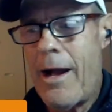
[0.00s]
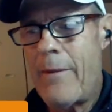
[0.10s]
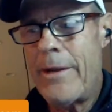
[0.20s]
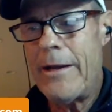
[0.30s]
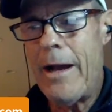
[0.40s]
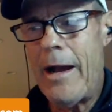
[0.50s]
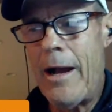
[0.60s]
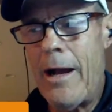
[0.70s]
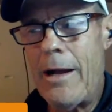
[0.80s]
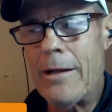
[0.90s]
I mean,
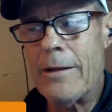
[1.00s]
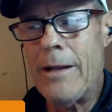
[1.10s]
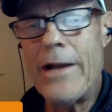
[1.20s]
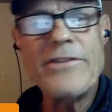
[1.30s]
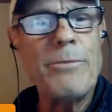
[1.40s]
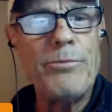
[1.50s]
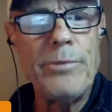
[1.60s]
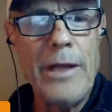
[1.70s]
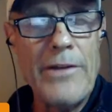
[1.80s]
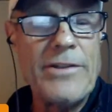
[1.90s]
lots
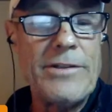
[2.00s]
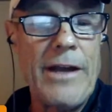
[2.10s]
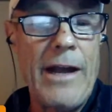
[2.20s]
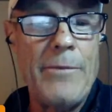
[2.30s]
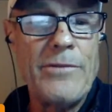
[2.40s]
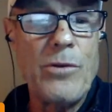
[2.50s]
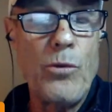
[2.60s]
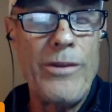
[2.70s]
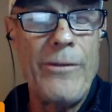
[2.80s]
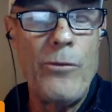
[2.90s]
of times
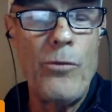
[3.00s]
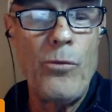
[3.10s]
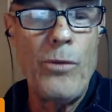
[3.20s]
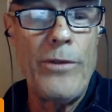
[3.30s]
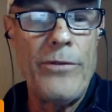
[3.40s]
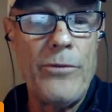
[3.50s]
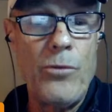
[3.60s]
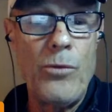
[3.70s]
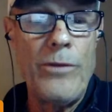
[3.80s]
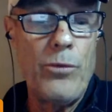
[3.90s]
with
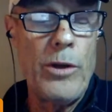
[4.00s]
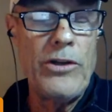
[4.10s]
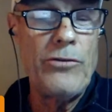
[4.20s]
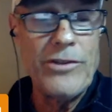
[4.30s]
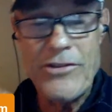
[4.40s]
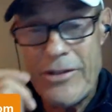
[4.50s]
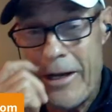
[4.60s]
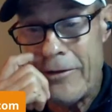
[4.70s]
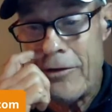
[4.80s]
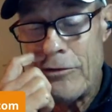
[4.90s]
when you just
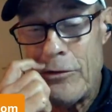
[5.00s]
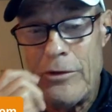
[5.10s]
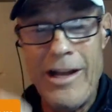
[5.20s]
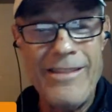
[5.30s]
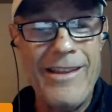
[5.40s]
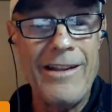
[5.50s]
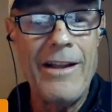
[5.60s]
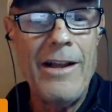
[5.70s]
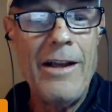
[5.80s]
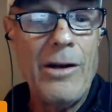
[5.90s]
stand there and do nothing,
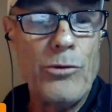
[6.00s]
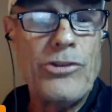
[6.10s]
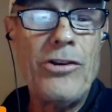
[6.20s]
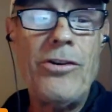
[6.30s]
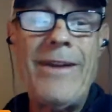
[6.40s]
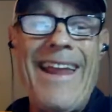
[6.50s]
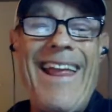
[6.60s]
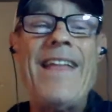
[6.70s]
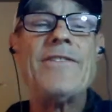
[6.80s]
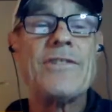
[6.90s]
a return
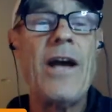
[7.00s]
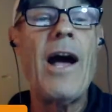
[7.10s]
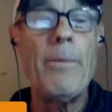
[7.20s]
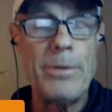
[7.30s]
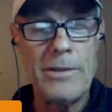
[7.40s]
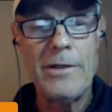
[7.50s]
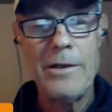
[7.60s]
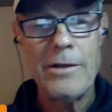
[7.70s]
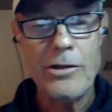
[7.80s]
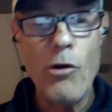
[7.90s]
ends up
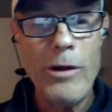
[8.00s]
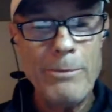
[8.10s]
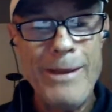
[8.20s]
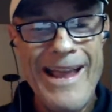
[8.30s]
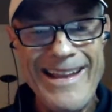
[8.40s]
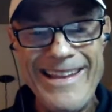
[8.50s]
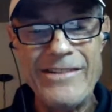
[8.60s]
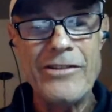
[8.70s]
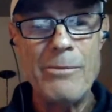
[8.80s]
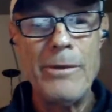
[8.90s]
going back
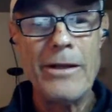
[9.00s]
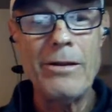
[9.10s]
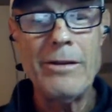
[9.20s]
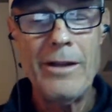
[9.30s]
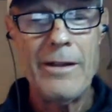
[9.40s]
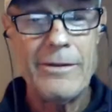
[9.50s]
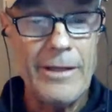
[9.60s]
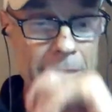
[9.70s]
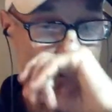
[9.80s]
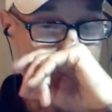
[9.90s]
into the middle.
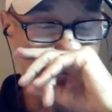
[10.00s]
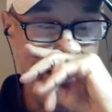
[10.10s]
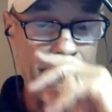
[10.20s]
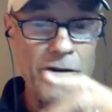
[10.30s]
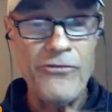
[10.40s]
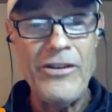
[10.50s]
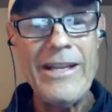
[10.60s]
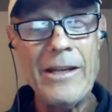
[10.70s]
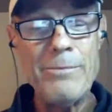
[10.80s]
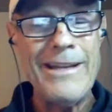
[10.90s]
That if your
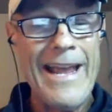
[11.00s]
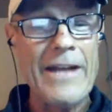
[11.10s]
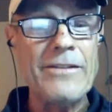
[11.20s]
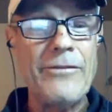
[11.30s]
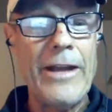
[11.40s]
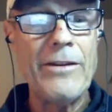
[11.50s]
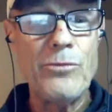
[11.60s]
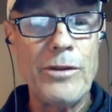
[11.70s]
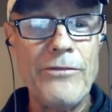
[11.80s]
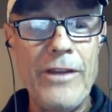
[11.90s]
feet had been activated
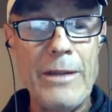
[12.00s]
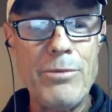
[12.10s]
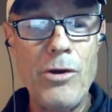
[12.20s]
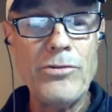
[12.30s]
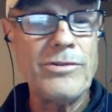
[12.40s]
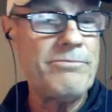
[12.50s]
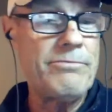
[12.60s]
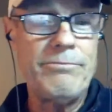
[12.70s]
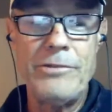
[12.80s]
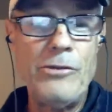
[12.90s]
with a fake poach,
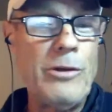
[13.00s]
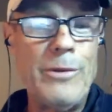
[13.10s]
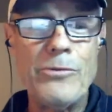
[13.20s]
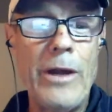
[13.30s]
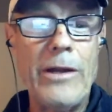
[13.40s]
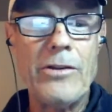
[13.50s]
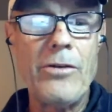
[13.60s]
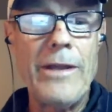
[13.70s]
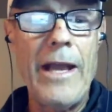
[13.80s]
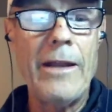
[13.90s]
you would have been ready to
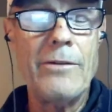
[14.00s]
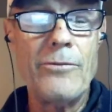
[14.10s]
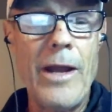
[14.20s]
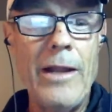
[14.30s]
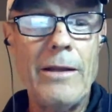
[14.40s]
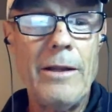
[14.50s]
go get it, right?